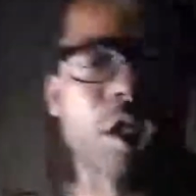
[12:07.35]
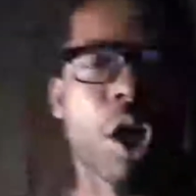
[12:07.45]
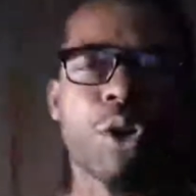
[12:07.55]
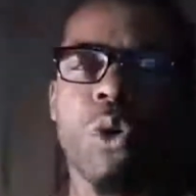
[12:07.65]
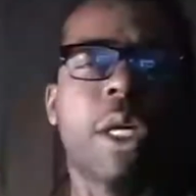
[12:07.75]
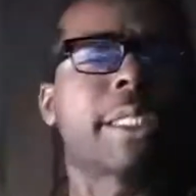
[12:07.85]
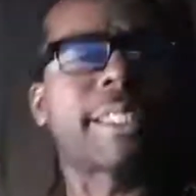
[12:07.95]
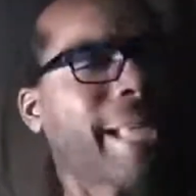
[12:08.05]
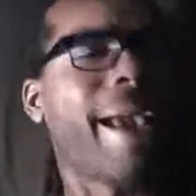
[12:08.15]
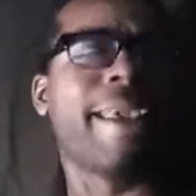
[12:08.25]
so you can
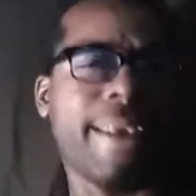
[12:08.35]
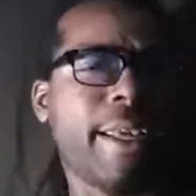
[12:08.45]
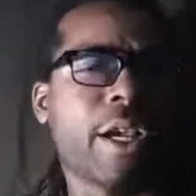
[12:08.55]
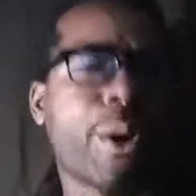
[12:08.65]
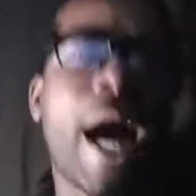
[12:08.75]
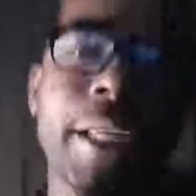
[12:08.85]
stay here. I